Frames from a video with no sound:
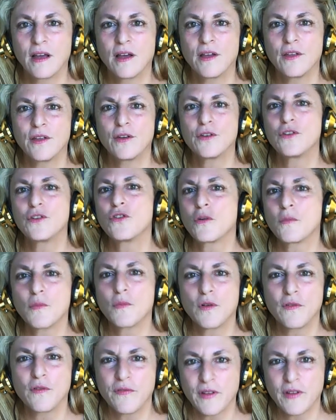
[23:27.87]
your
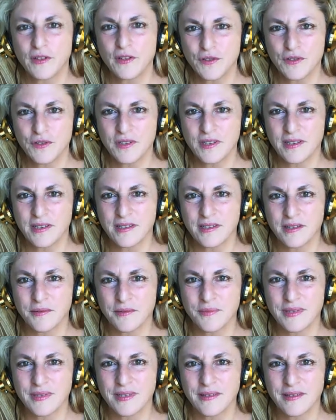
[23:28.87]
normal filter
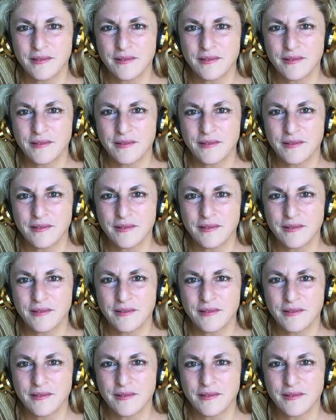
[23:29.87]
systems.